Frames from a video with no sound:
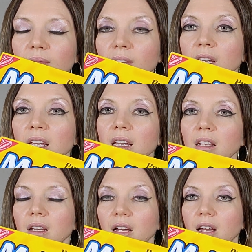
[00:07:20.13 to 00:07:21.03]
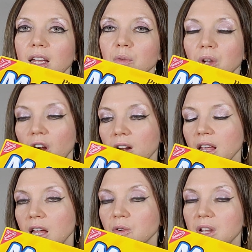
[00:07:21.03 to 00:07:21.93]
He in
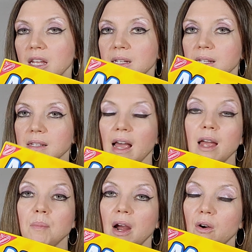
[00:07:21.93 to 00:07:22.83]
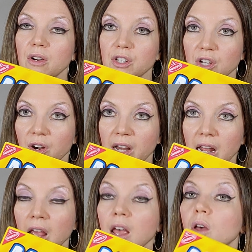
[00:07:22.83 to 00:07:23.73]
Regarding Henry, he's this high-powered
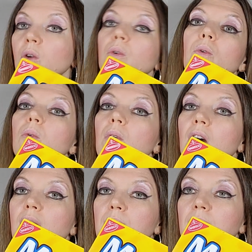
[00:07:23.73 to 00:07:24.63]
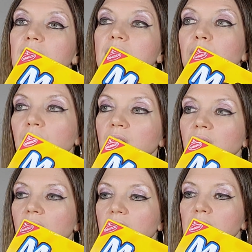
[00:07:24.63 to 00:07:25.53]
attorney who isn't really
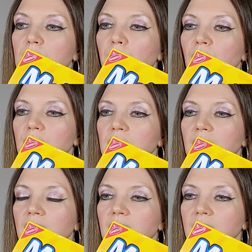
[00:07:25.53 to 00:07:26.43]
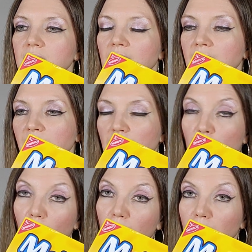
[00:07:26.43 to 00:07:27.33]
a nice person. He's kind of
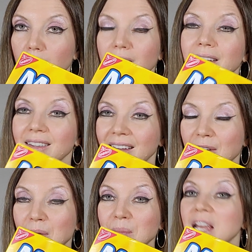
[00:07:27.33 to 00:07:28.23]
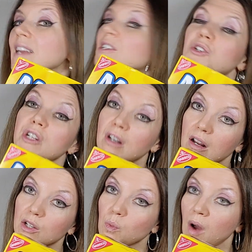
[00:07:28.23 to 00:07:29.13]
immoral. He's cheating
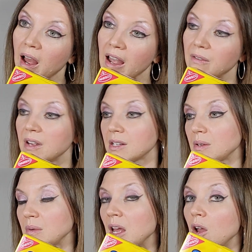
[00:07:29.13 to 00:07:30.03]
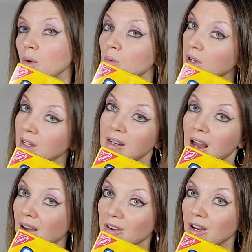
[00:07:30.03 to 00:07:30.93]
on his wife. He has a really
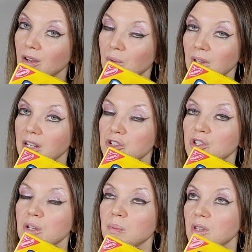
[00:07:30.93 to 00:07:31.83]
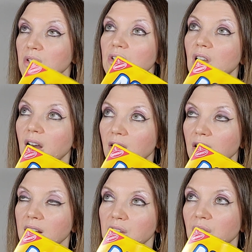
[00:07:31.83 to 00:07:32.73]
not very good relationship with his
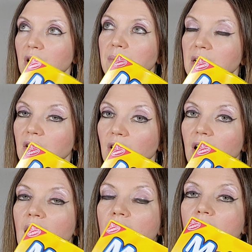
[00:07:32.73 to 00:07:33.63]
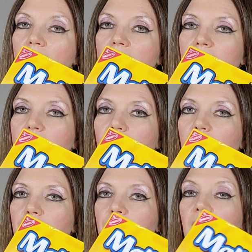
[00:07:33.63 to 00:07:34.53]
daughter. He's very mean to her. And
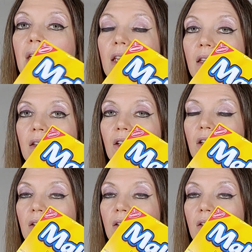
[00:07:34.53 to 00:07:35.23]
he